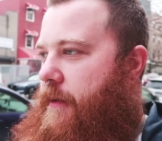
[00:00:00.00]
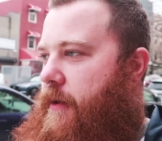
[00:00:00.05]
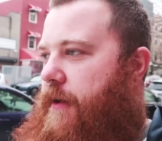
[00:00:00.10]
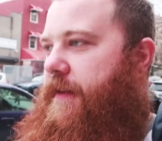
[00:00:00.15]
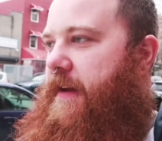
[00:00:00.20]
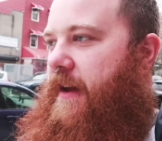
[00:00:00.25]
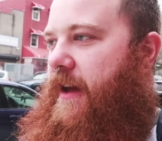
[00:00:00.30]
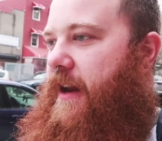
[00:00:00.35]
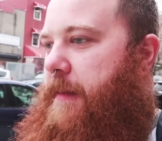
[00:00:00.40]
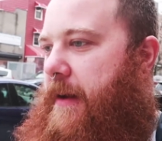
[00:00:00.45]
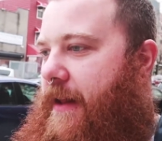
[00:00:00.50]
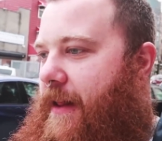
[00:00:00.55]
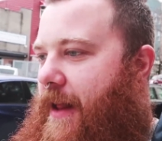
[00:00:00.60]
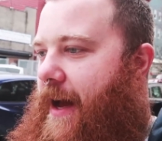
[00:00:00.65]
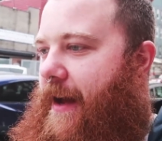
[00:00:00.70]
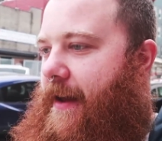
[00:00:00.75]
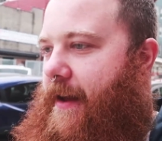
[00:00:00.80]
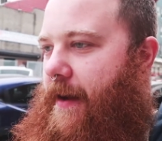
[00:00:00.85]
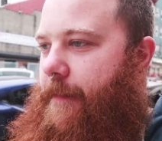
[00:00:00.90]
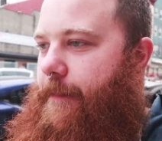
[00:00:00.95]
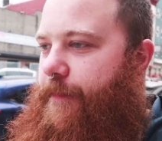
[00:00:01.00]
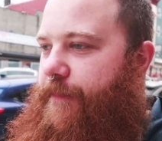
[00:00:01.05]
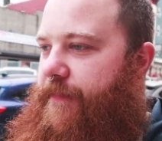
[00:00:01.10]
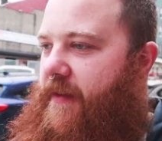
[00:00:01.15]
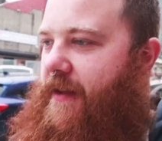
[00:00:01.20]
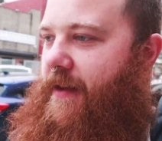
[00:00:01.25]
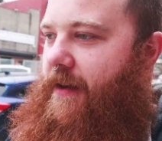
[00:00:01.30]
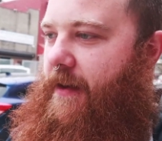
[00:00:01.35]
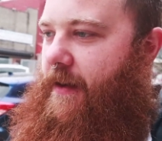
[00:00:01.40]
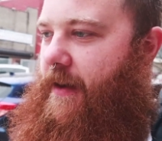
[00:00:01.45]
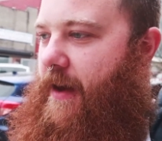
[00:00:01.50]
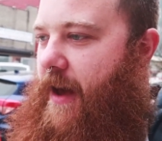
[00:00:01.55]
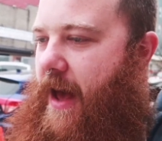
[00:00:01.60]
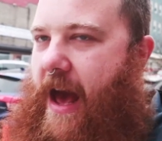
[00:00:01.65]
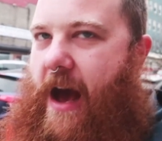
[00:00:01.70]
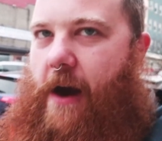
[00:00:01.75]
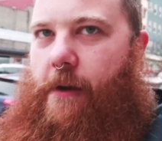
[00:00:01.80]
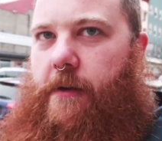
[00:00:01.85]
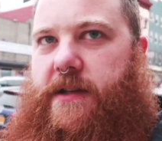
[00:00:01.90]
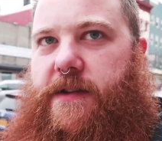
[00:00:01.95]
they're only going to be like an
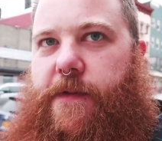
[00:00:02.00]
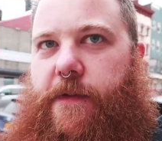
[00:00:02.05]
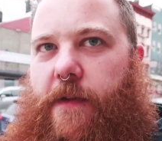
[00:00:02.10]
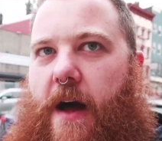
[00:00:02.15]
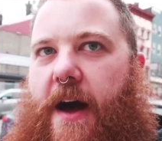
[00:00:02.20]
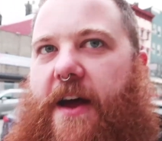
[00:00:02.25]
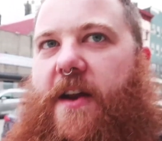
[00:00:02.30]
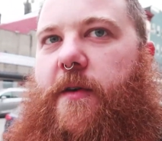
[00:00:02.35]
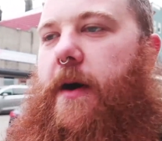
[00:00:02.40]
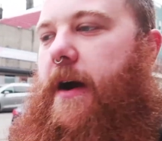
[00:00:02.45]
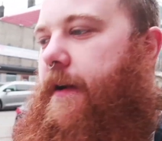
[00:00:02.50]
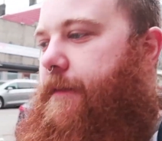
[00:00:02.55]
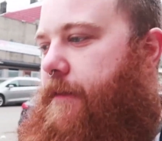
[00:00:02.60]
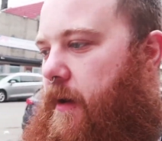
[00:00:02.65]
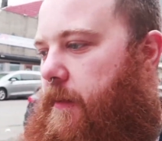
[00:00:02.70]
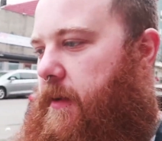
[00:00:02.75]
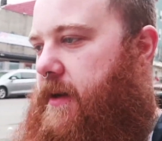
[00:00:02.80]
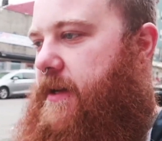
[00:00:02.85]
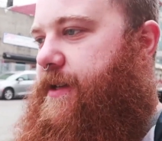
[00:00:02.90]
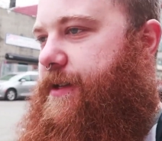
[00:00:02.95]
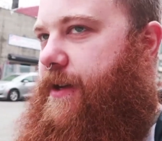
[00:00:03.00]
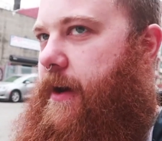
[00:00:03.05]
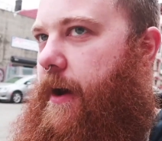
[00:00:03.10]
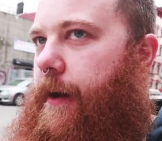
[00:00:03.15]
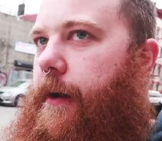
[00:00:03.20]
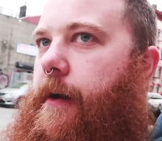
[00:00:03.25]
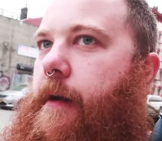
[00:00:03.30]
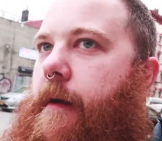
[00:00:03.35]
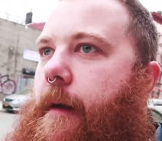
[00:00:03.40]
hour's flight away from us, so